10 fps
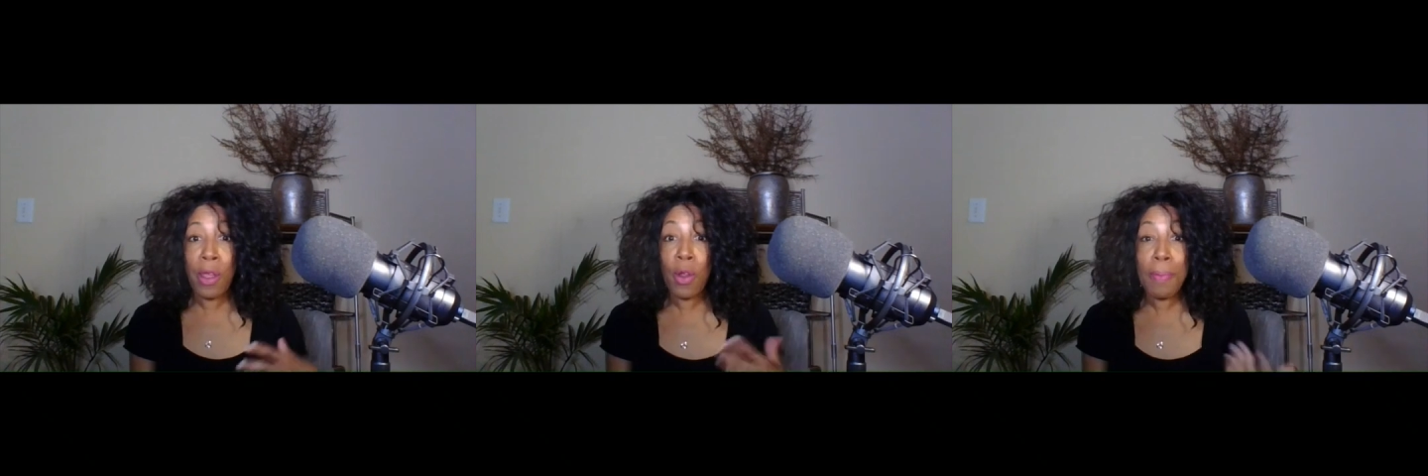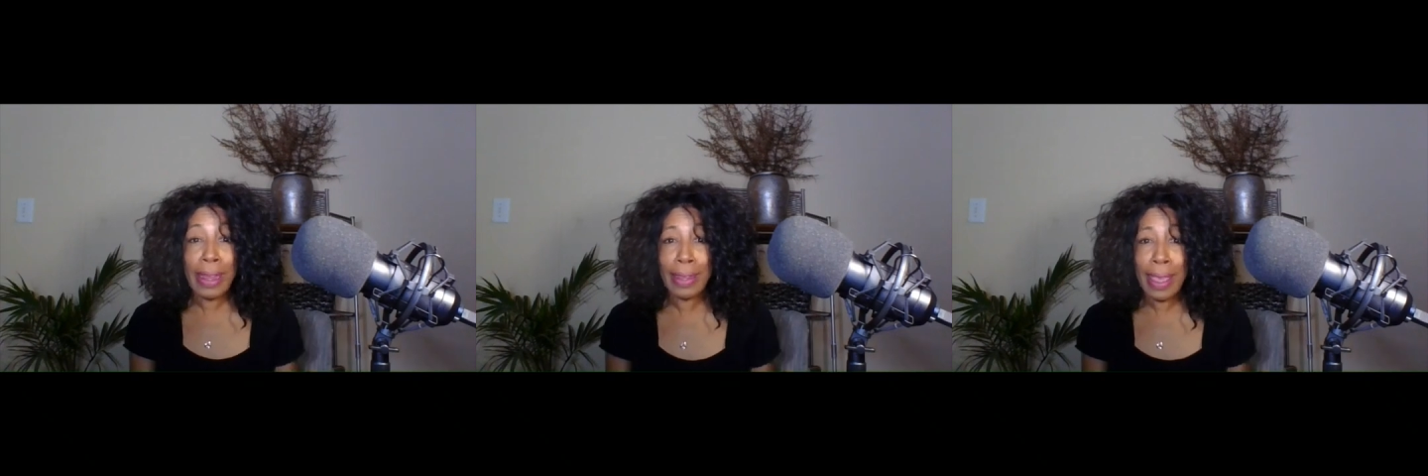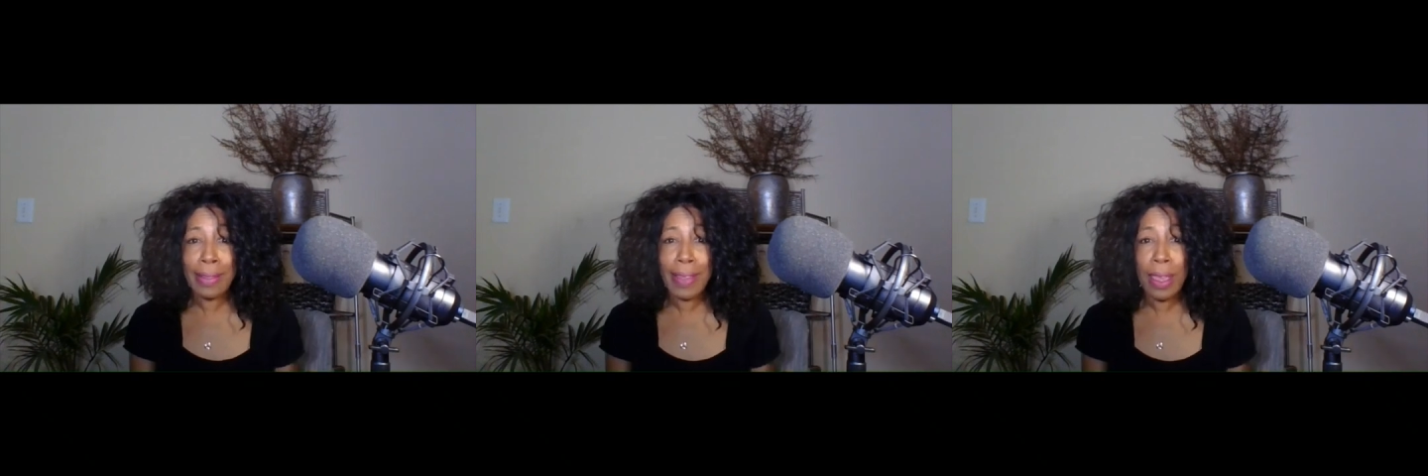I heard my
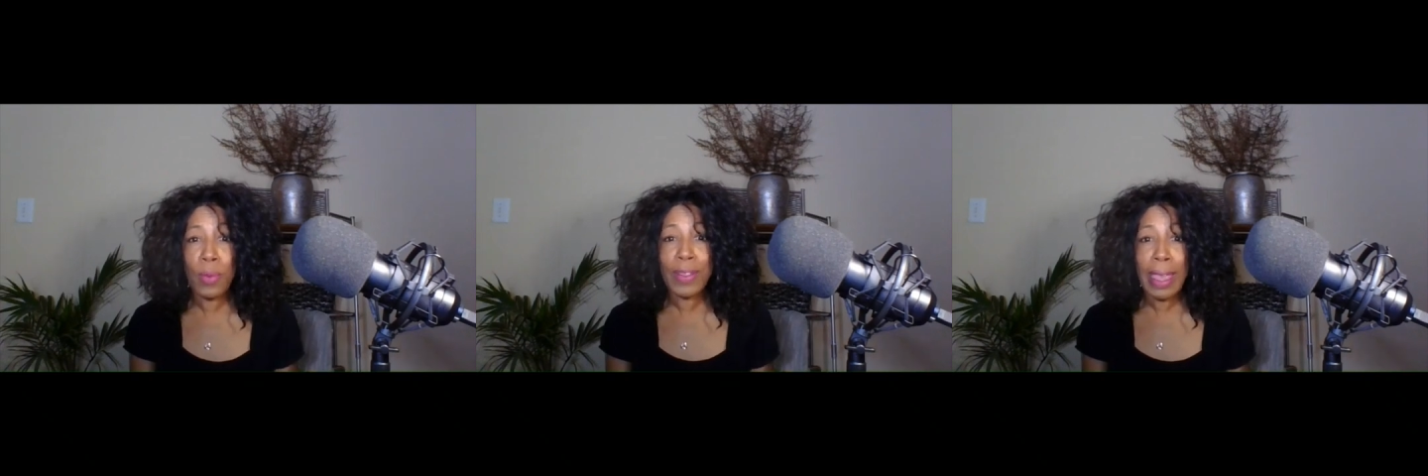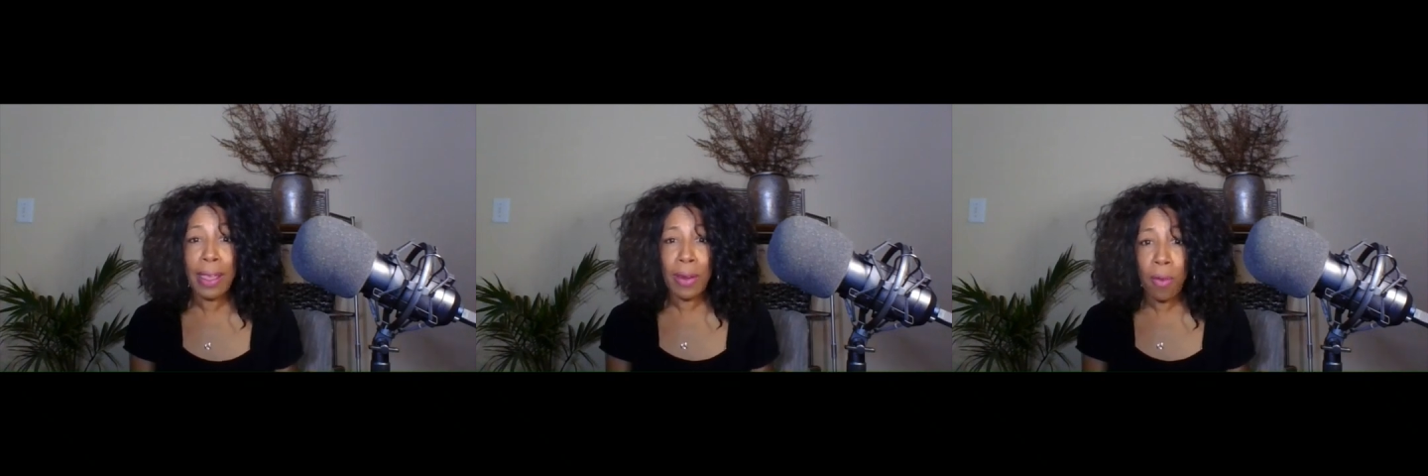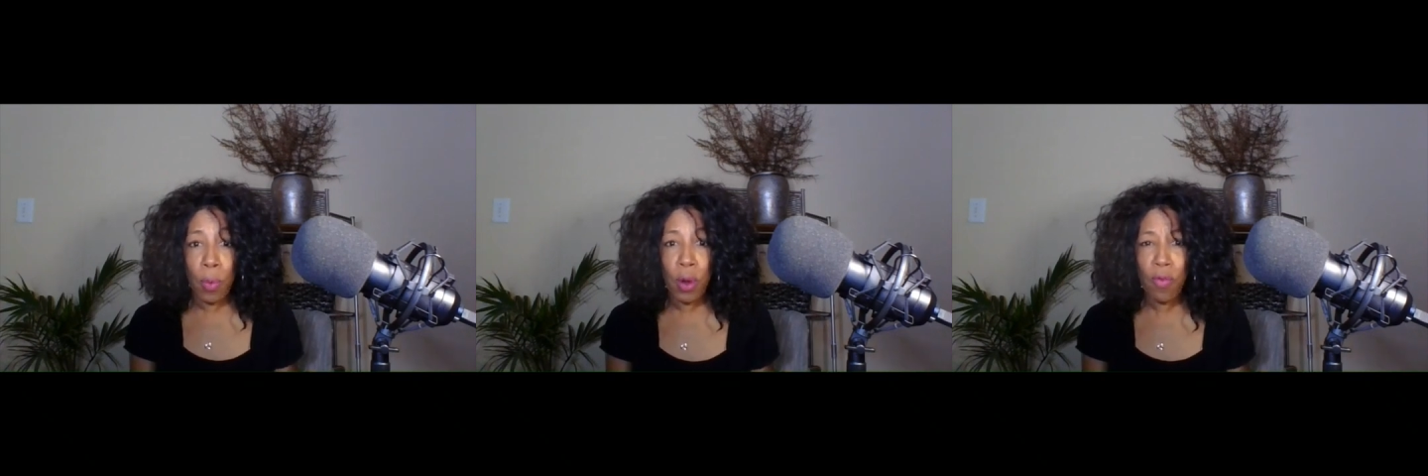dad say he was taking
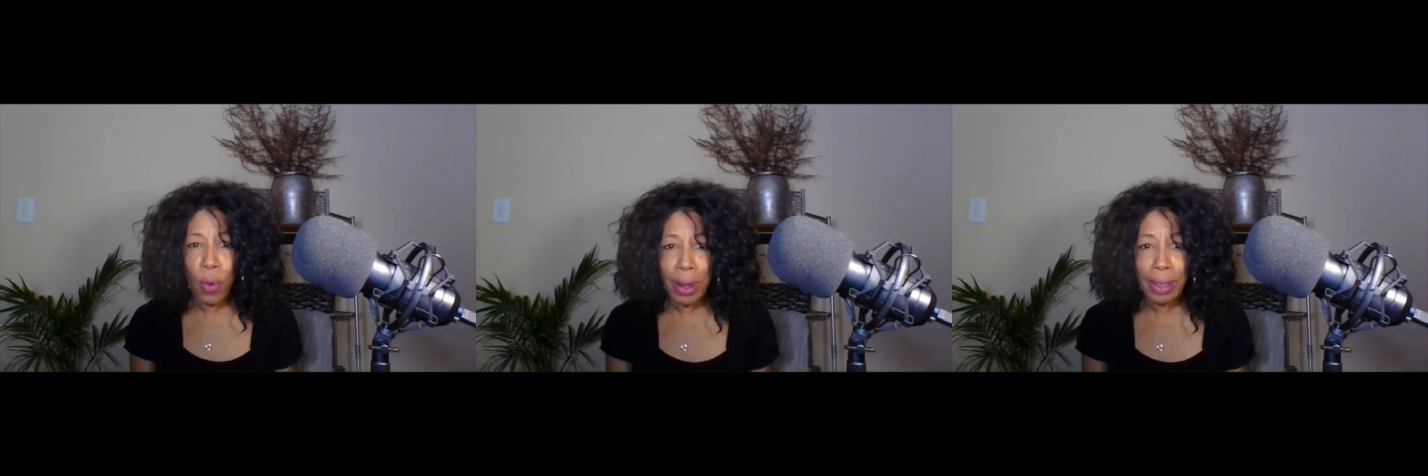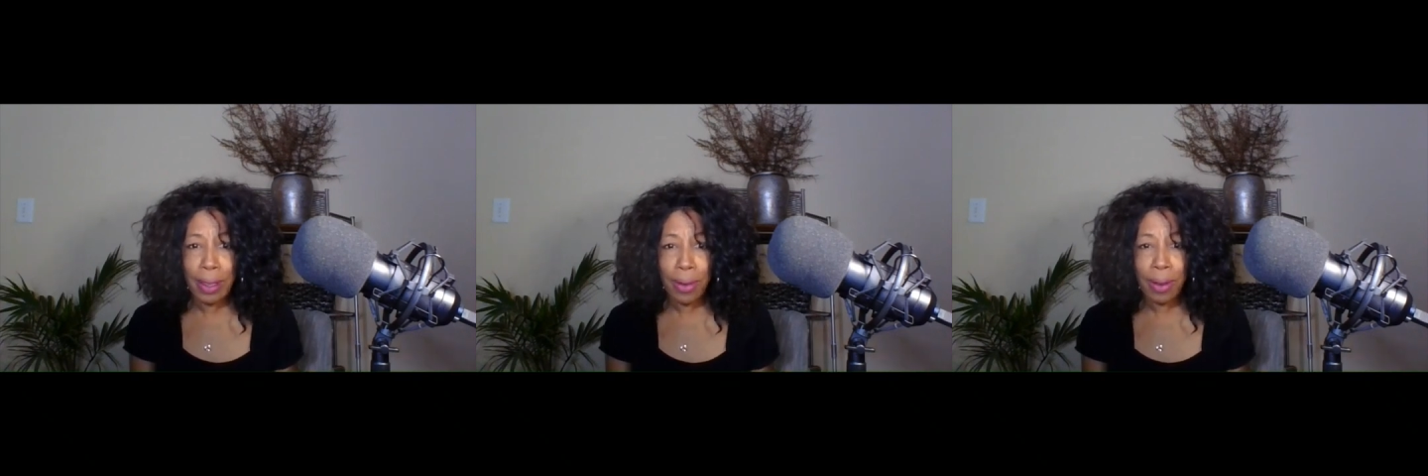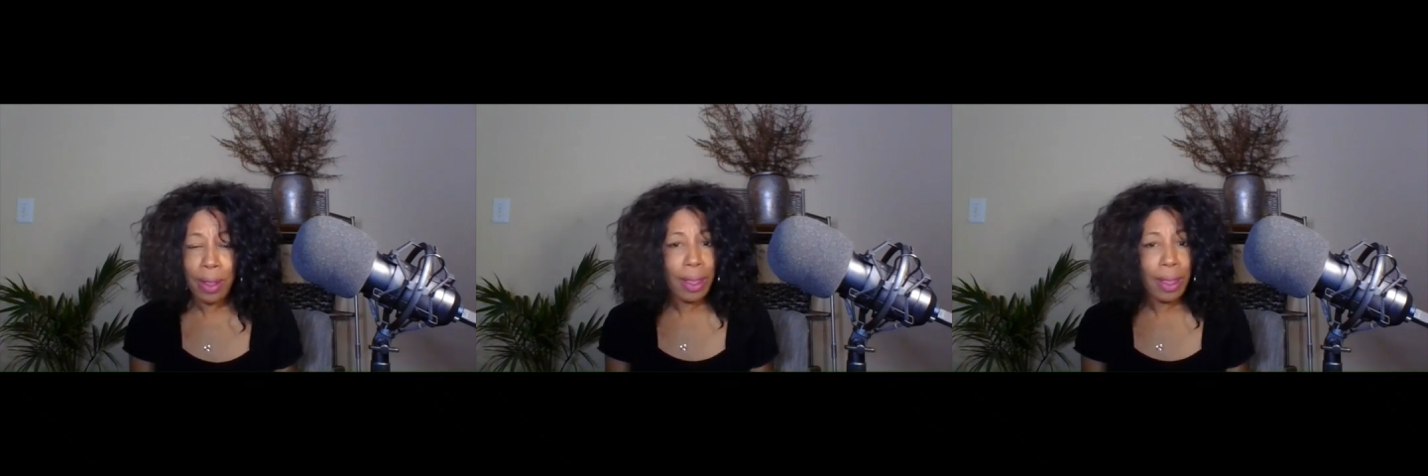off work for a year.